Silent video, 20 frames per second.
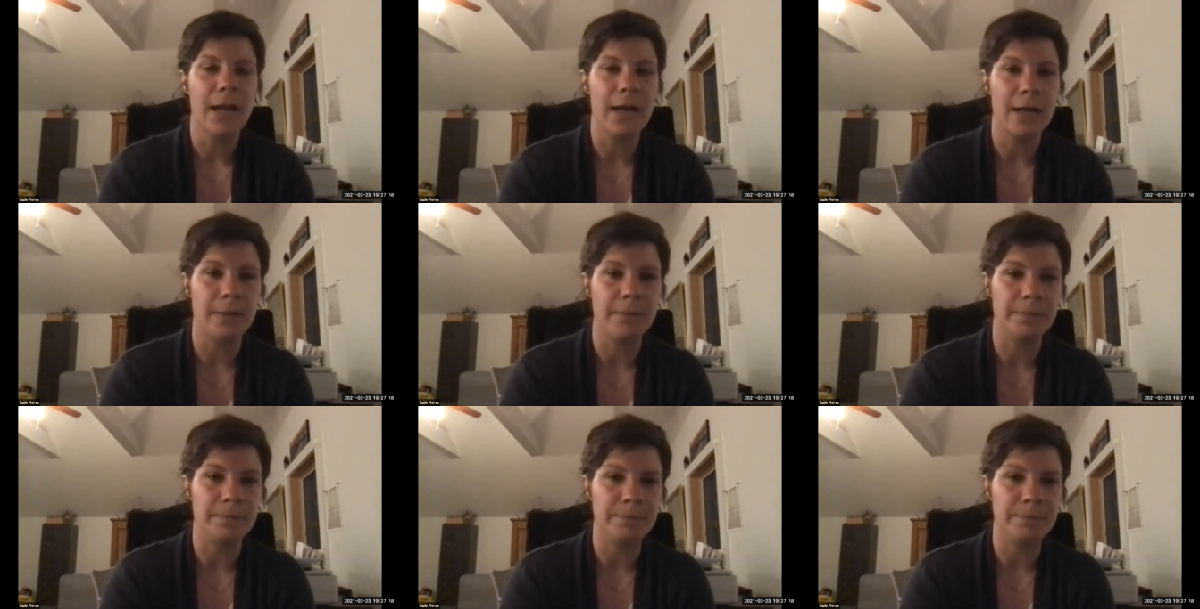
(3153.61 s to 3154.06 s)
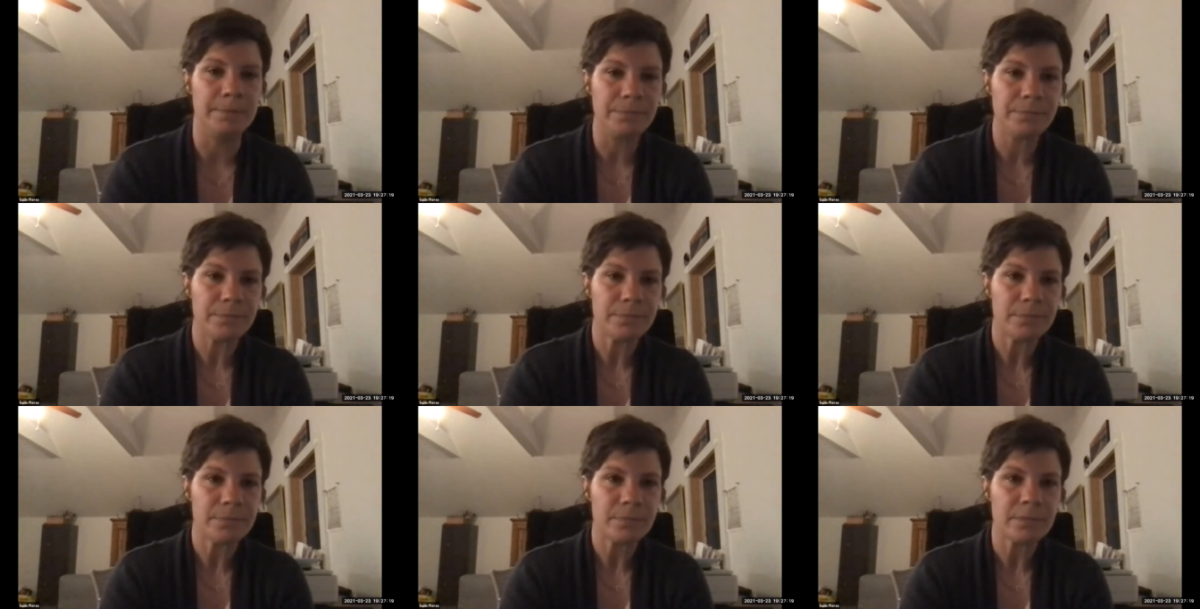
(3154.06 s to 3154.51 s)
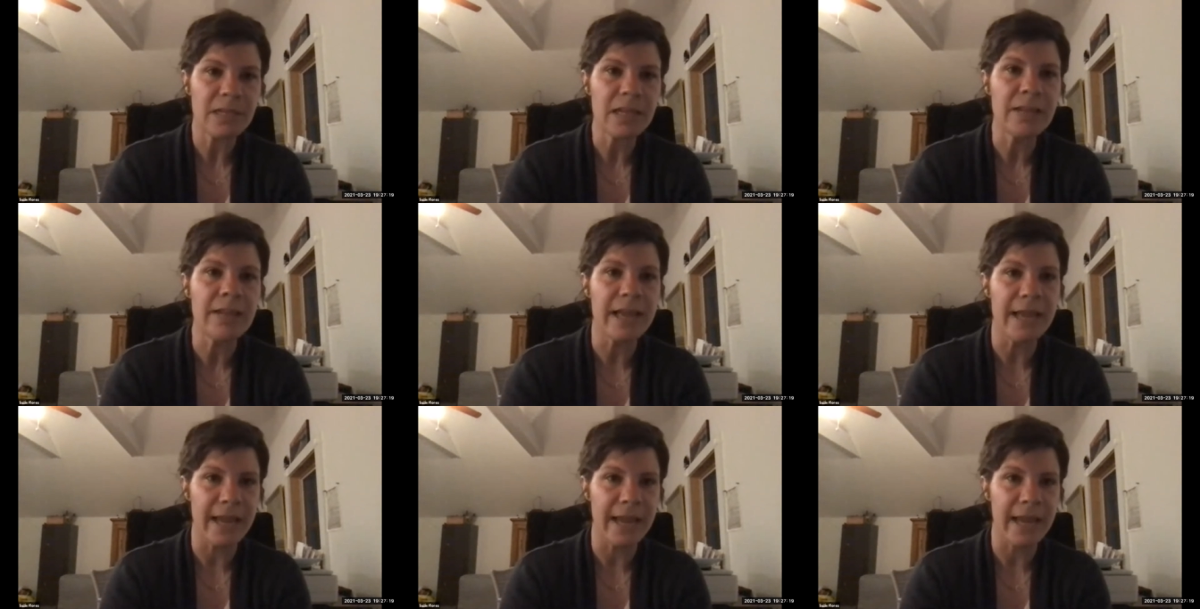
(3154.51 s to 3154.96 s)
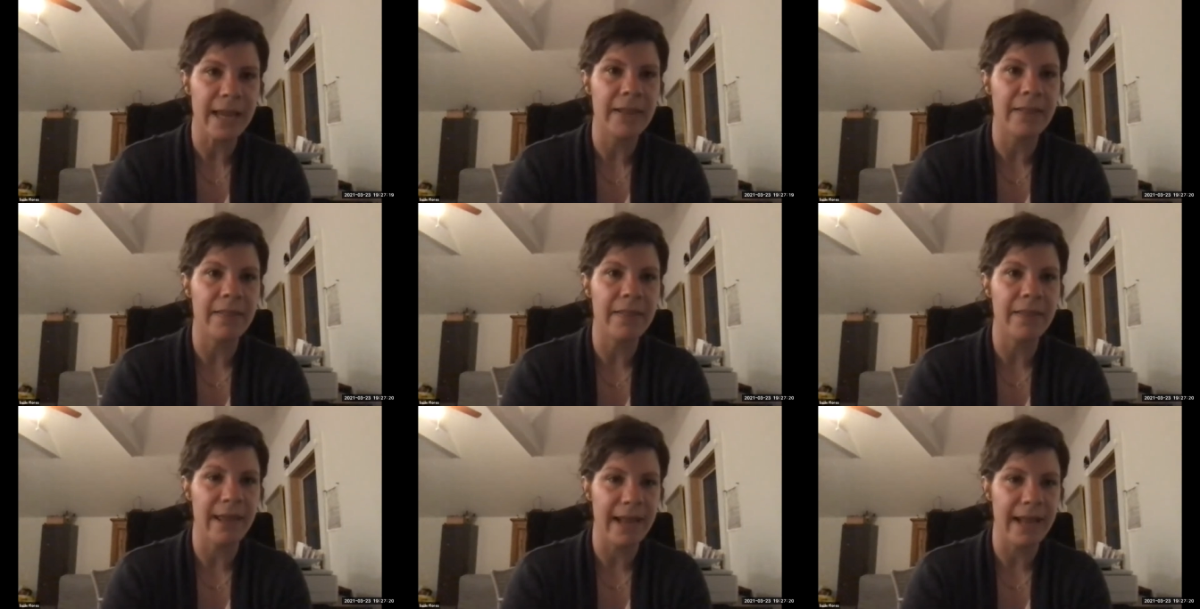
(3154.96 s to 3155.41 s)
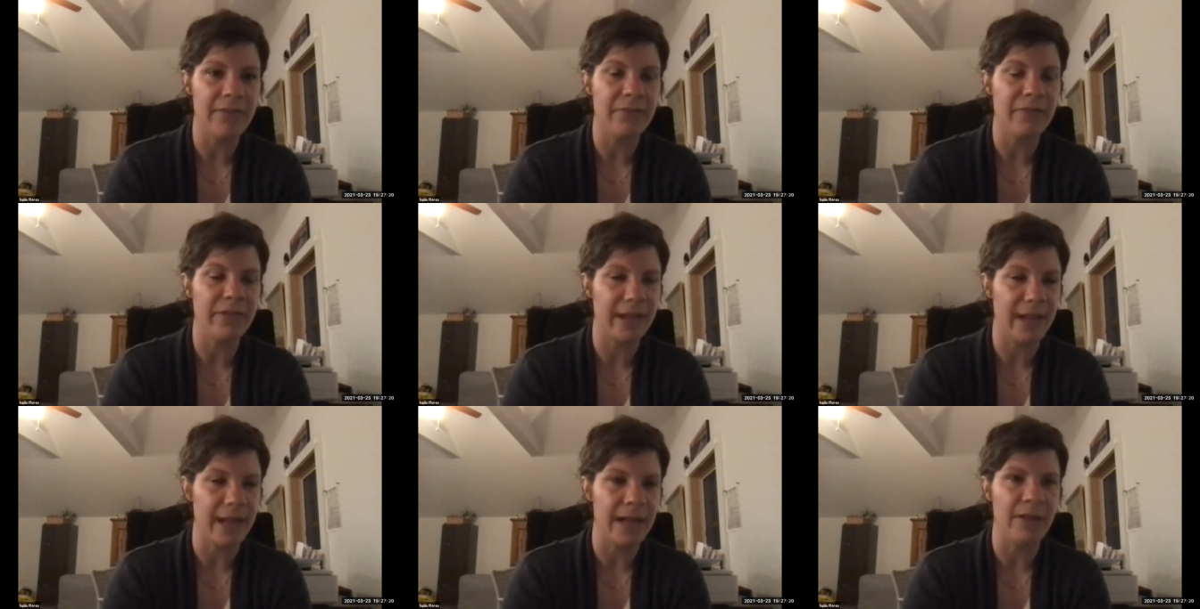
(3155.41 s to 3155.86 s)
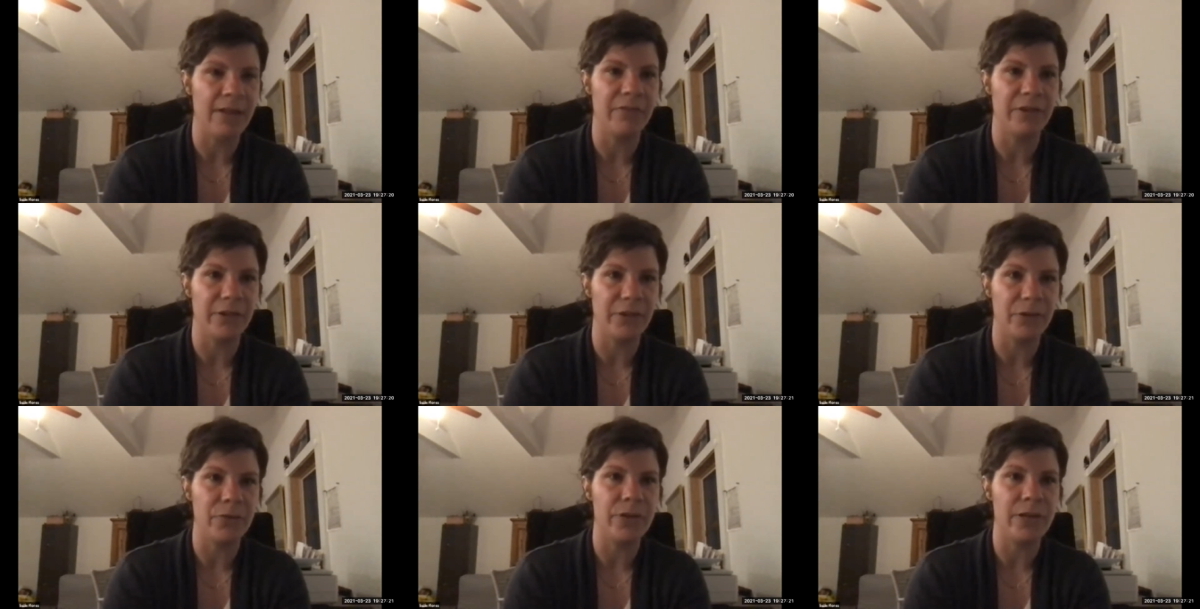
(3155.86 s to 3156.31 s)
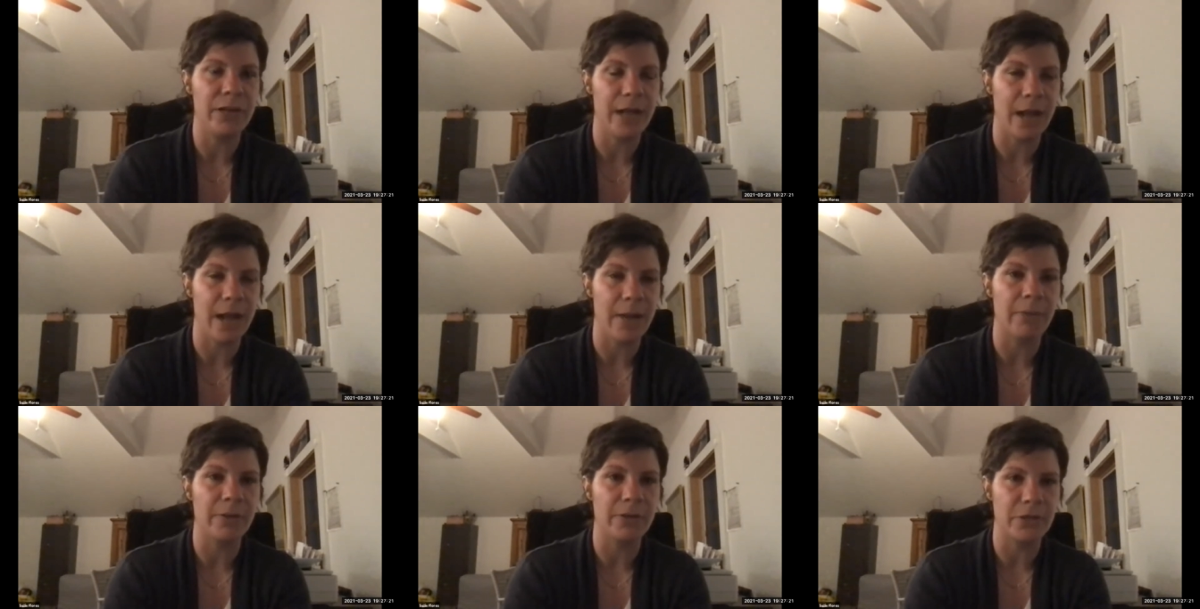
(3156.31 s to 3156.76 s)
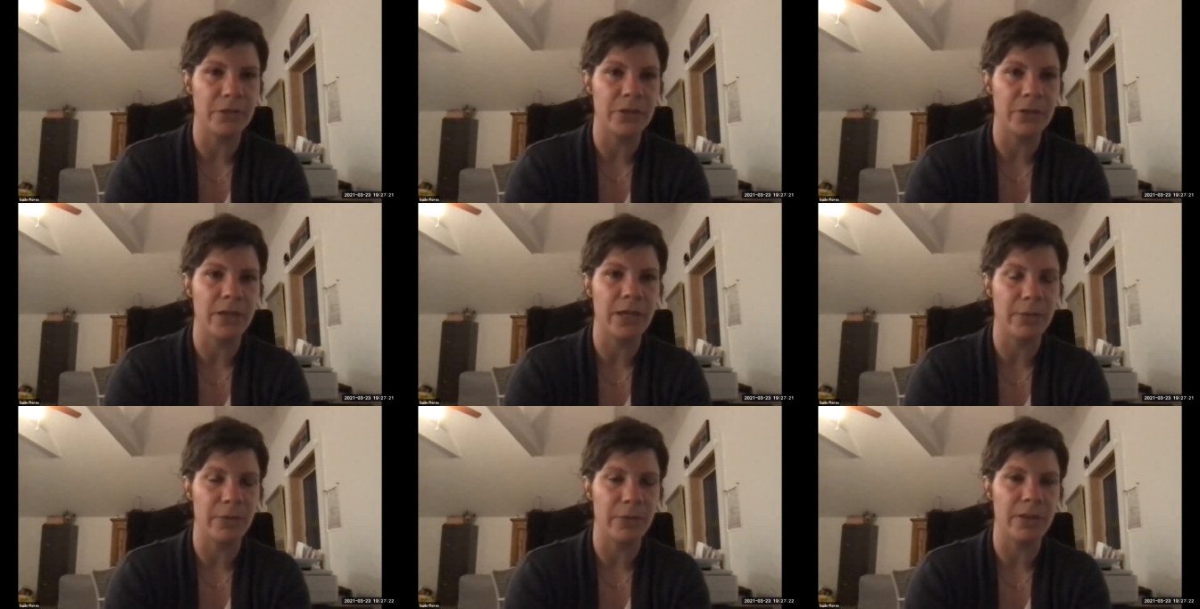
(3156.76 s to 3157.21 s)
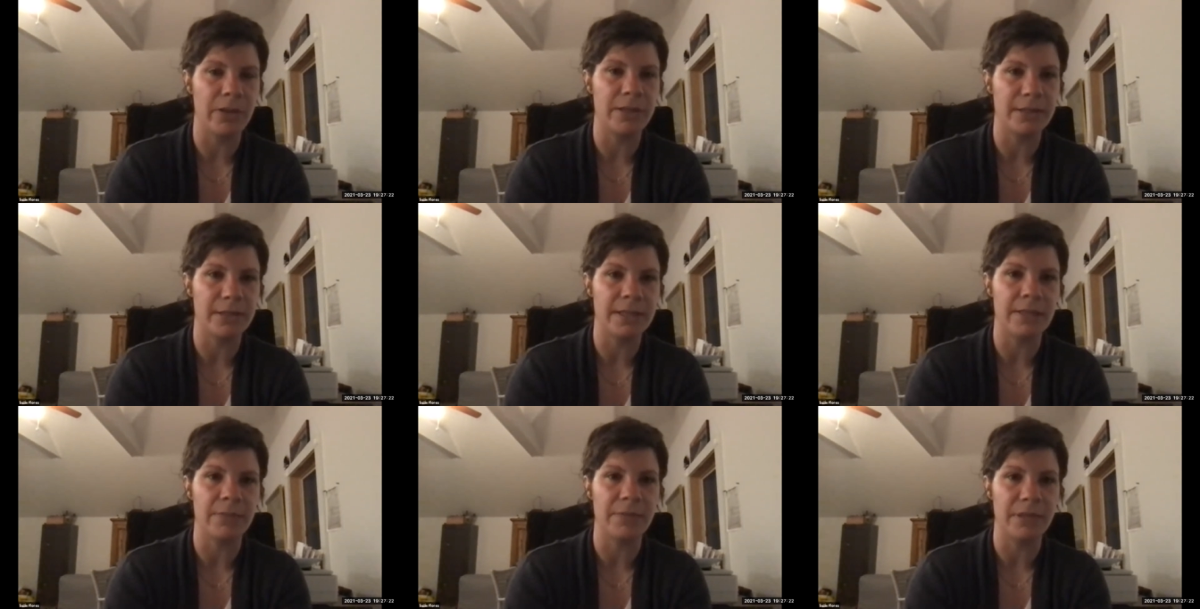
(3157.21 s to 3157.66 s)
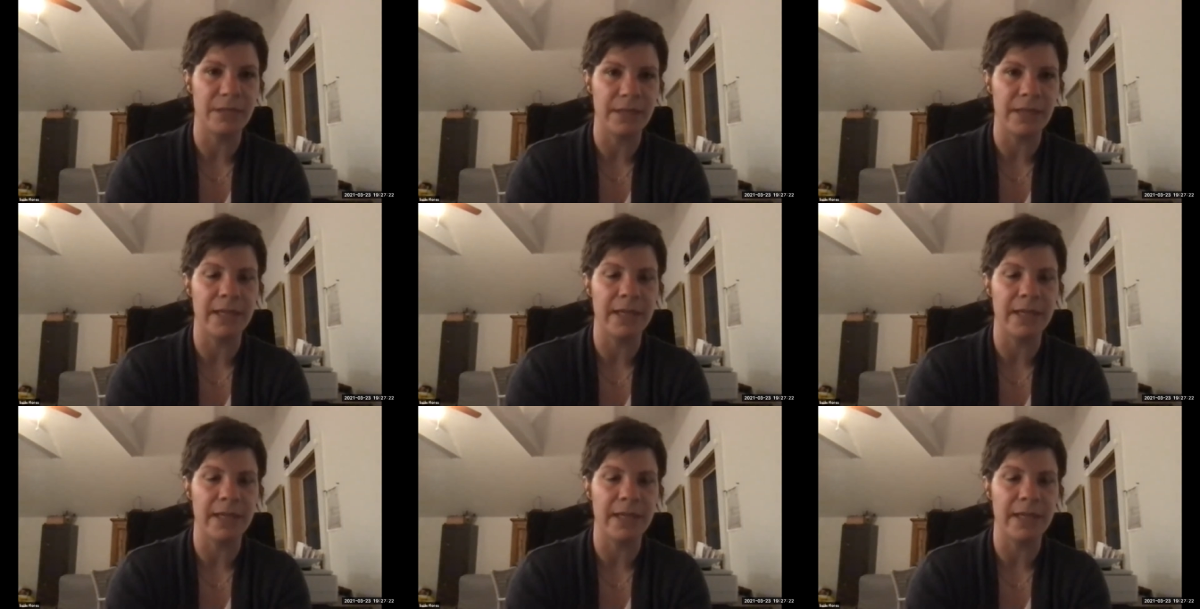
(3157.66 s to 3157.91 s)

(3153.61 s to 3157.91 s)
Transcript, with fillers: Um, they they have like kind of a unique opportunity where this is something they